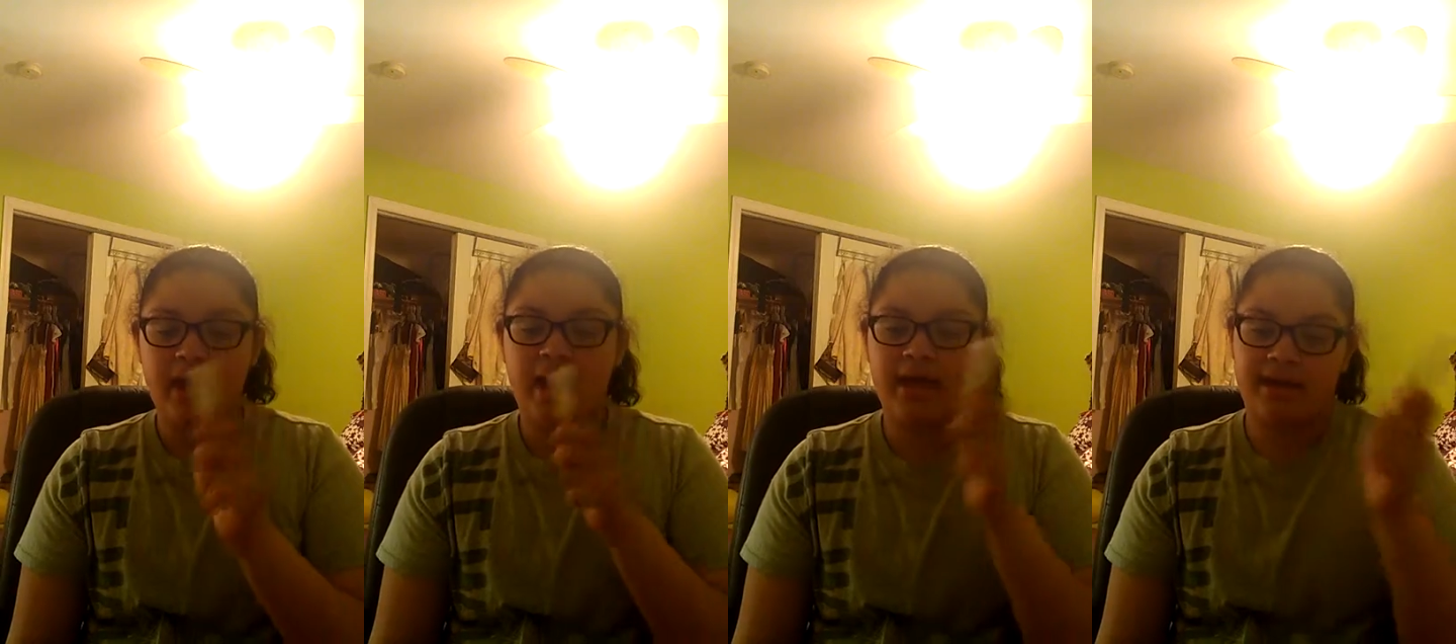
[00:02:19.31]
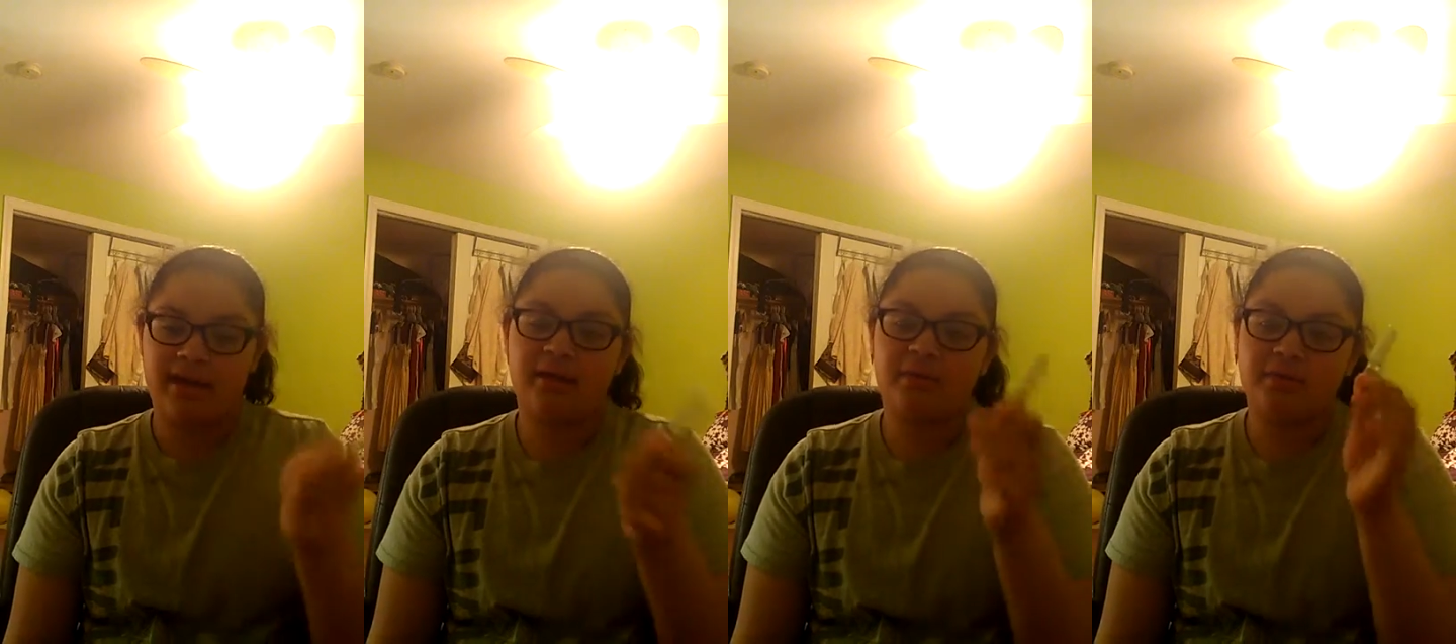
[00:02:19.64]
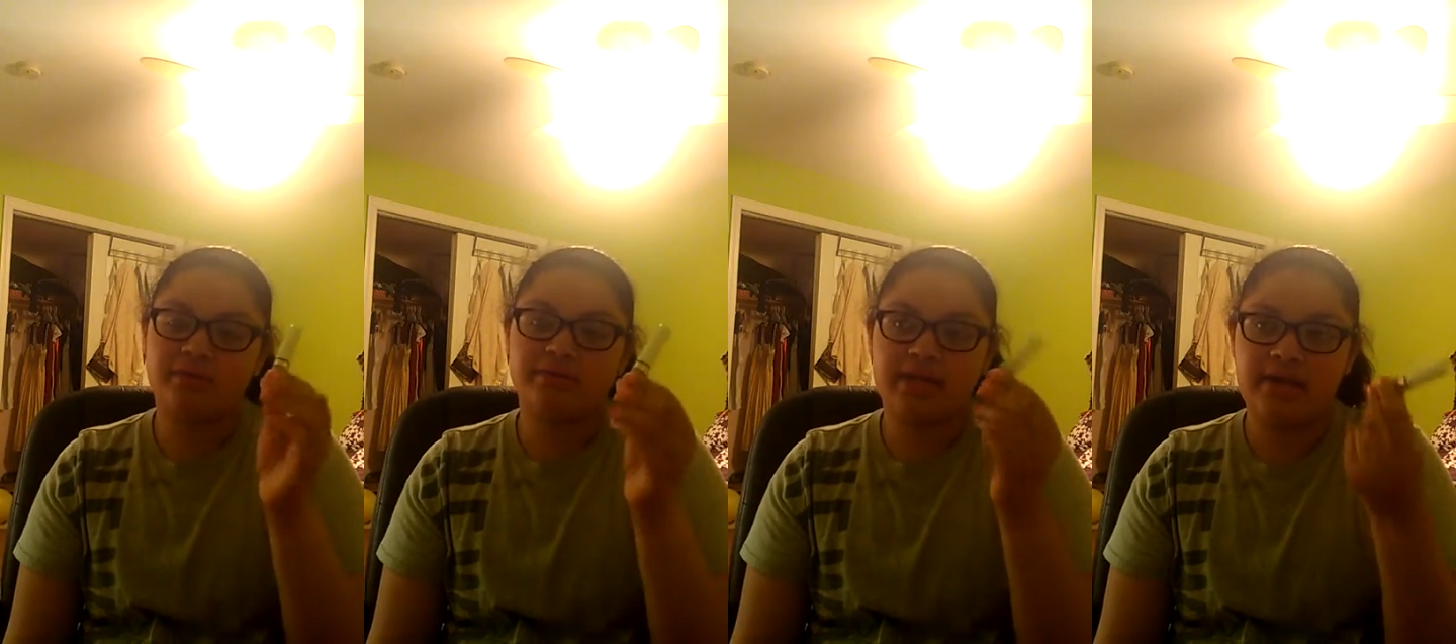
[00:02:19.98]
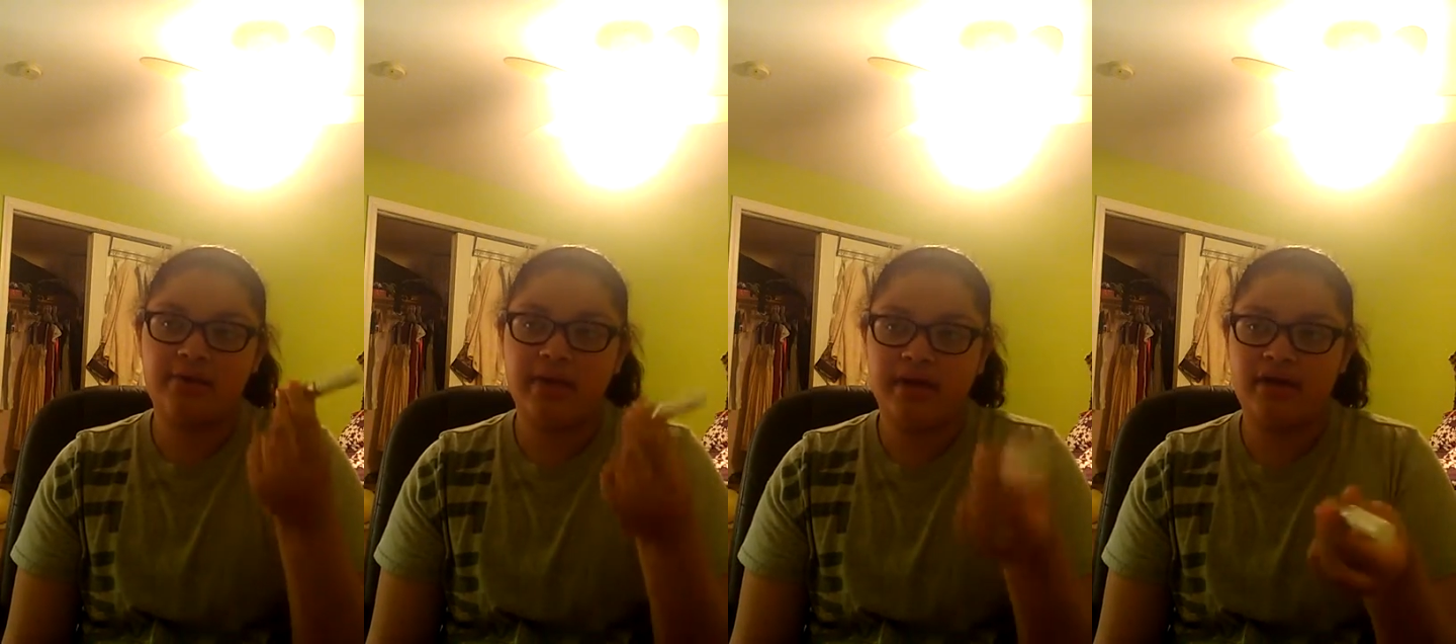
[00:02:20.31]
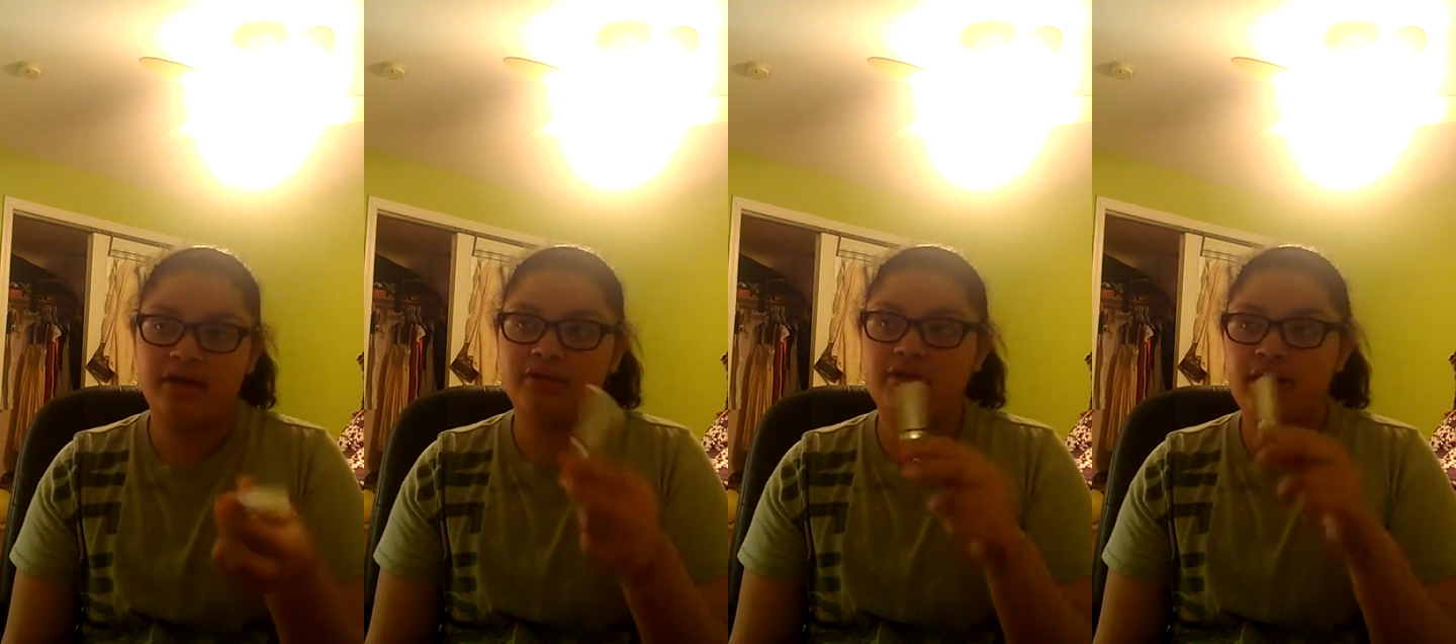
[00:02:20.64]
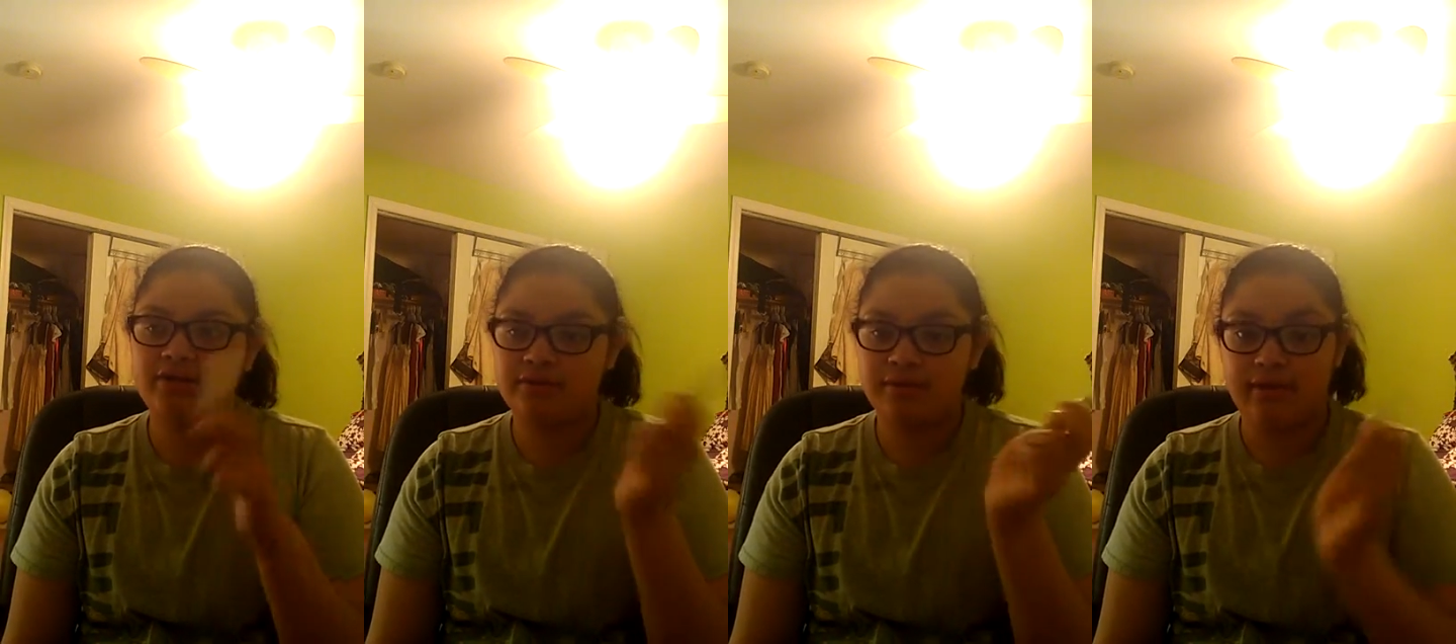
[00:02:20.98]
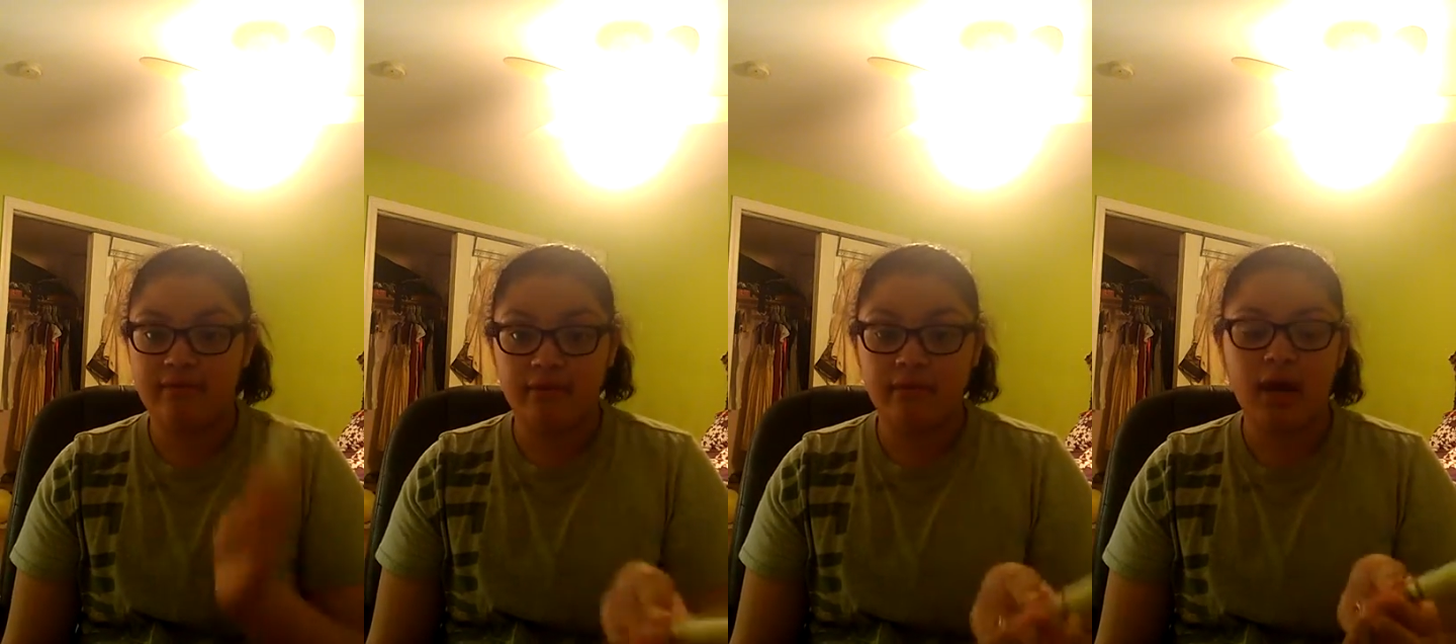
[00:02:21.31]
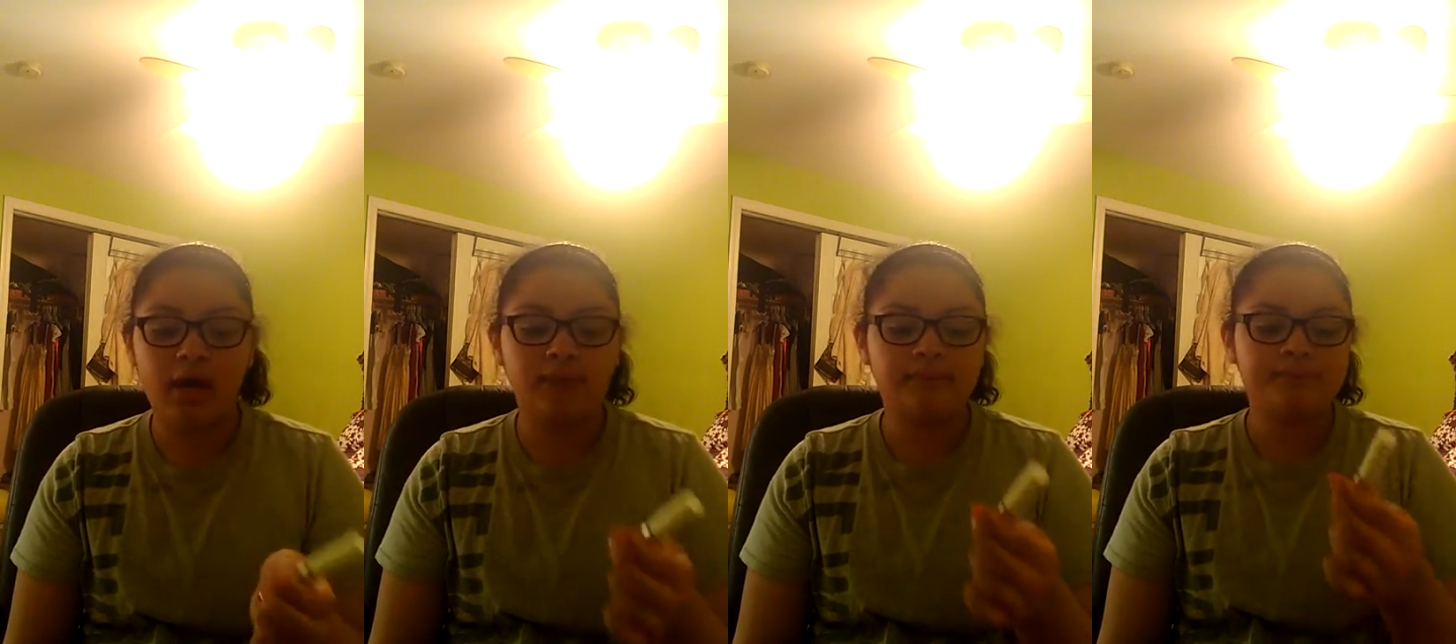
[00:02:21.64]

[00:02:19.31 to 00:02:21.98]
and it will take away the under eyes or whatever you want.